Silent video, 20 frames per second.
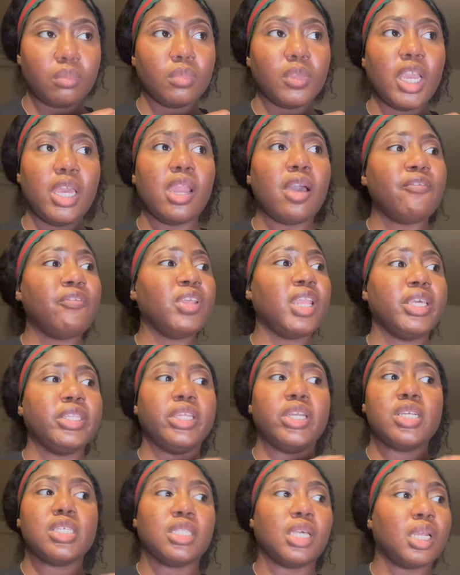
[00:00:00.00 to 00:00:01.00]
And I feel like
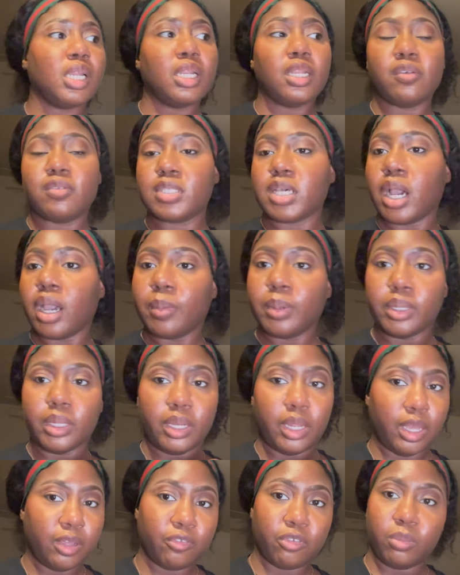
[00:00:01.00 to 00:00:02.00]
there's not enough time in the
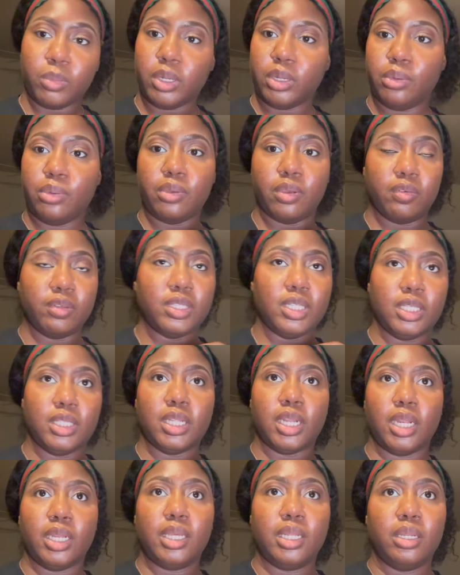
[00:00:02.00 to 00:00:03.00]
day for me to do everything that
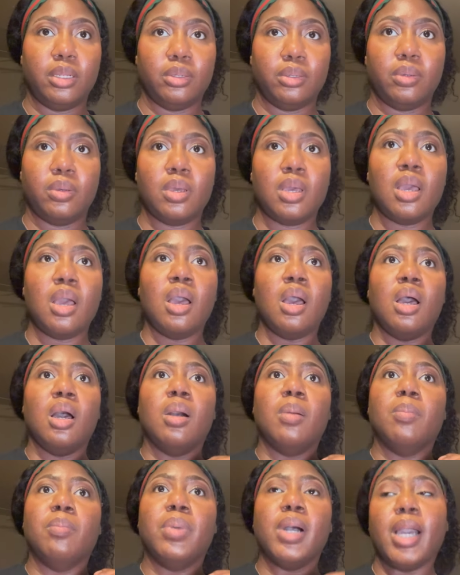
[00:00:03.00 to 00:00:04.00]
I need to do.
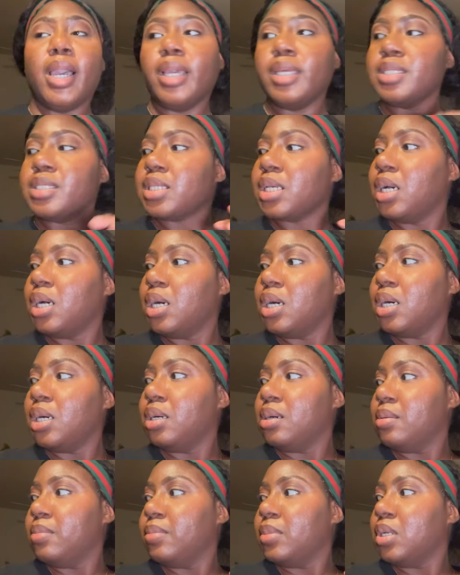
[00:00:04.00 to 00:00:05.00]
But
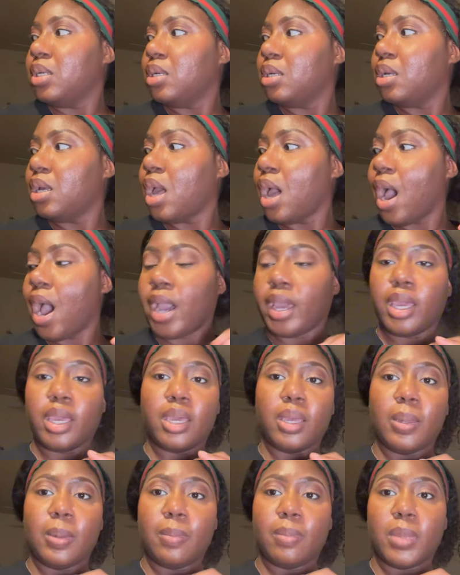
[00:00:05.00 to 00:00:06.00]
um, I
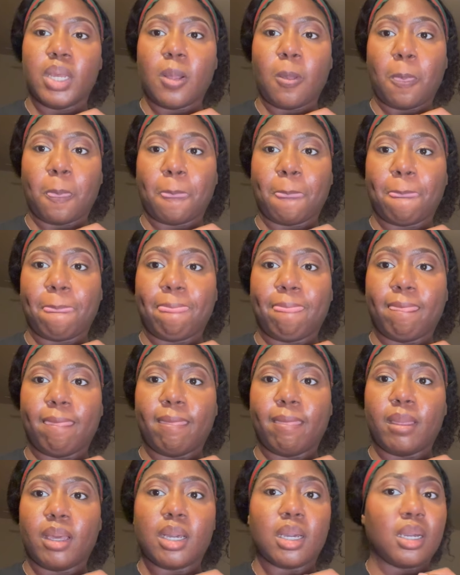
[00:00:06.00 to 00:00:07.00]
am
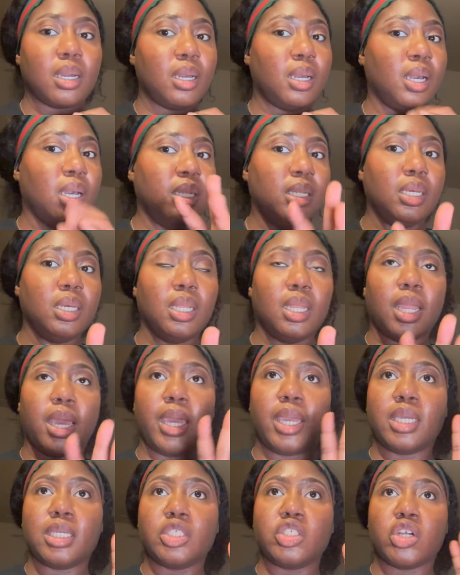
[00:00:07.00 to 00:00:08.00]
gonna
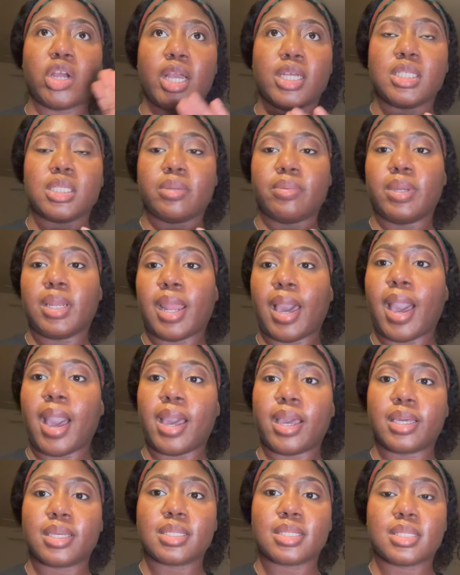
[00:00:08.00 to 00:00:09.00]
like try to
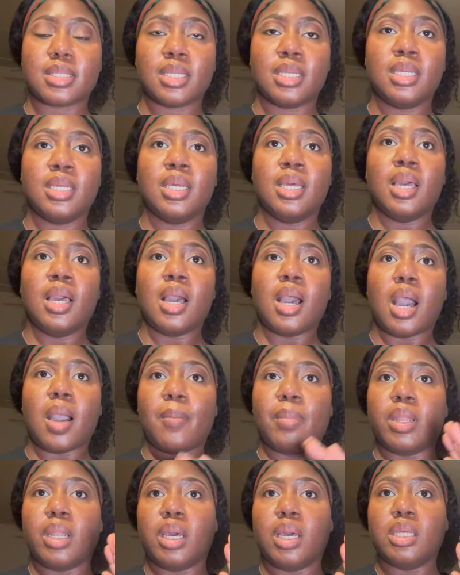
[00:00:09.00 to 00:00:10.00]
relax. I'm
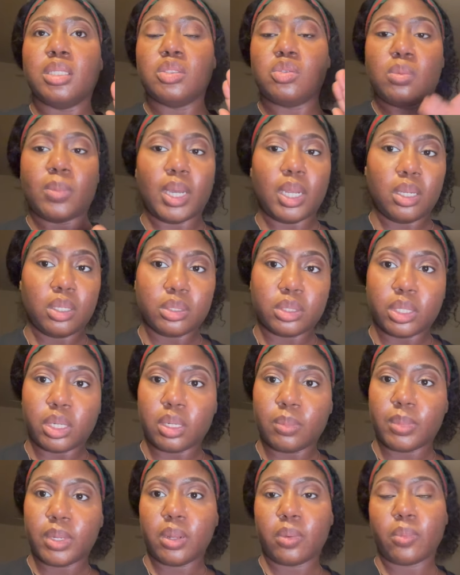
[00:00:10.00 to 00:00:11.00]
gonna do my little 30 minute